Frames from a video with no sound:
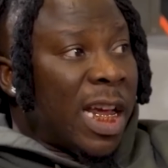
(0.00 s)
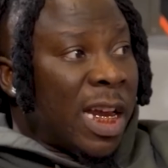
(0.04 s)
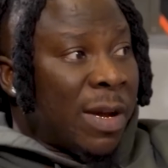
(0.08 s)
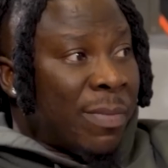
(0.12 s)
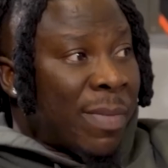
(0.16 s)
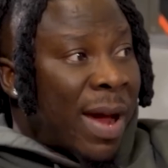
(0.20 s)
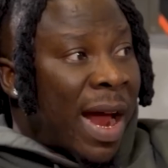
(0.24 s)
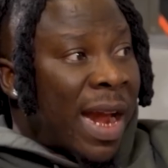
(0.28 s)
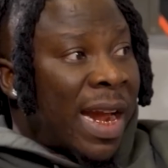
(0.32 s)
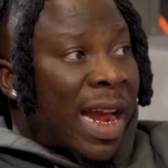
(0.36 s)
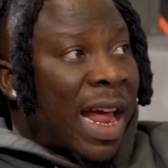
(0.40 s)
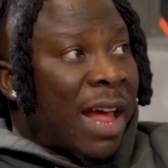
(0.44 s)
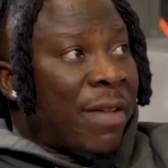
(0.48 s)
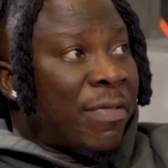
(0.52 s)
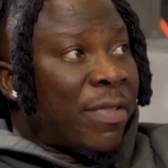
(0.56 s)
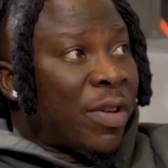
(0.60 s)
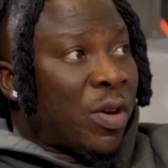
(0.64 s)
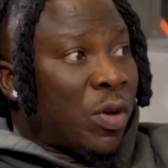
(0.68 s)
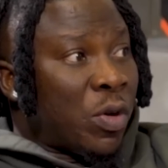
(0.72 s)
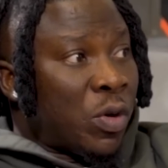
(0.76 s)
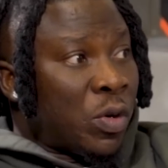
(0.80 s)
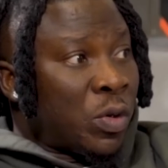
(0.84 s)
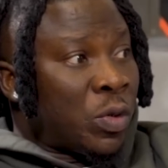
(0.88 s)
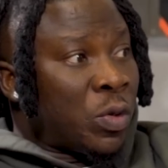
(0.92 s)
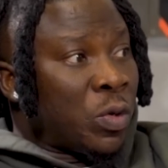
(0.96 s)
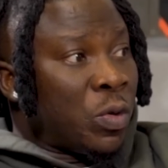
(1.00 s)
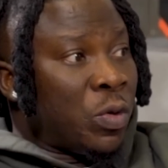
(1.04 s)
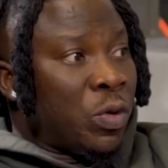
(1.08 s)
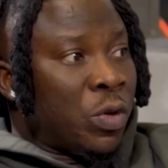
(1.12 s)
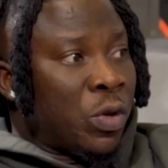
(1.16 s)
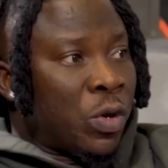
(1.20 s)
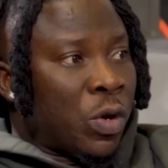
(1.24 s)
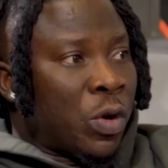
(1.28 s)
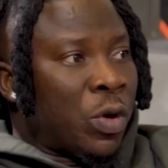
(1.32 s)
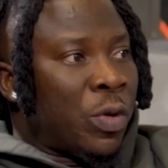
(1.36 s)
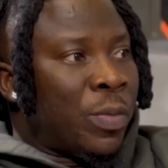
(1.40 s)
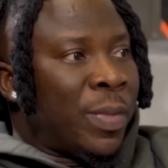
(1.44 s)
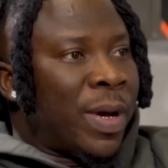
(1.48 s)
in my life and also,
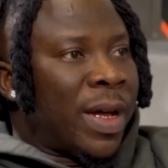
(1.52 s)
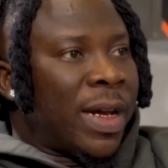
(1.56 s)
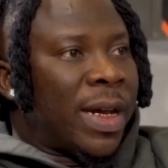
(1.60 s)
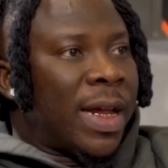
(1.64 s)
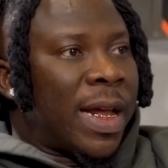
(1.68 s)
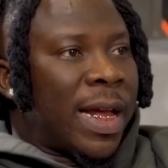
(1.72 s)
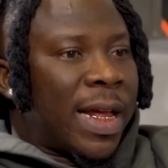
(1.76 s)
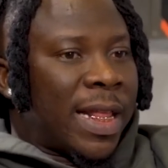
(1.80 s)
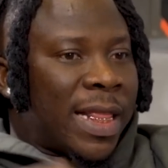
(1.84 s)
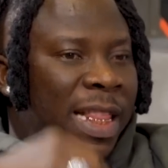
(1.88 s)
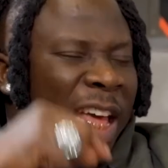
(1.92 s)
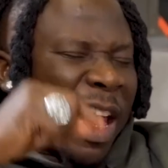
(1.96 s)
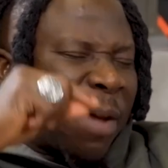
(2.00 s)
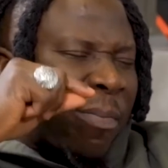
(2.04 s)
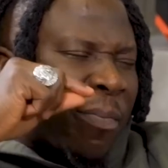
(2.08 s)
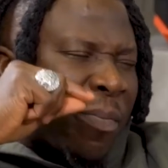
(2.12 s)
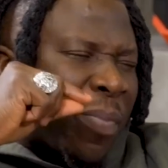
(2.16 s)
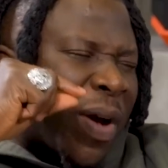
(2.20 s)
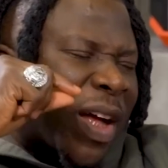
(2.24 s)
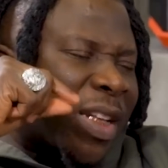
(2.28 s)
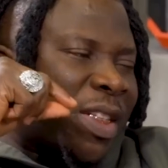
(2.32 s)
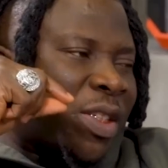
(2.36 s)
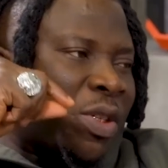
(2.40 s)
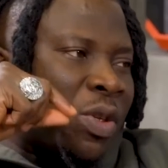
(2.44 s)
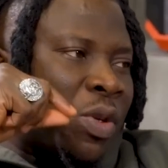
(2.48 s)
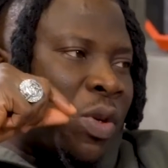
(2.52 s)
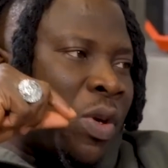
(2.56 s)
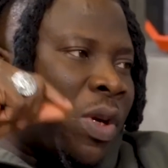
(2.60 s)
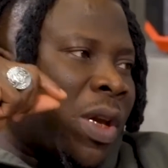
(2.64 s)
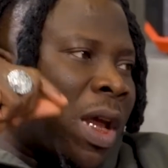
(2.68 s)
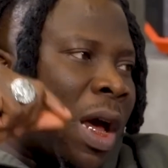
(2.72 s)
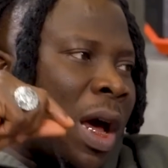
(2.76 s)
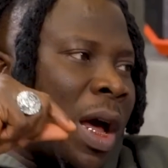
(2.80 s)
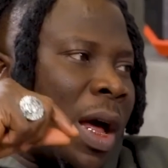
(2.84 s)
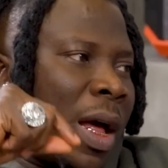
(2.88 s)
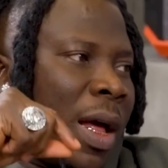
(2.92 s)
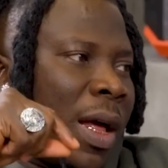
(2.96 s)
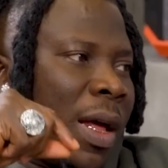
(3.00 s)
you know, but that
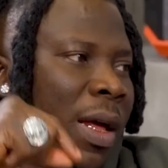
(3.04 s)
particular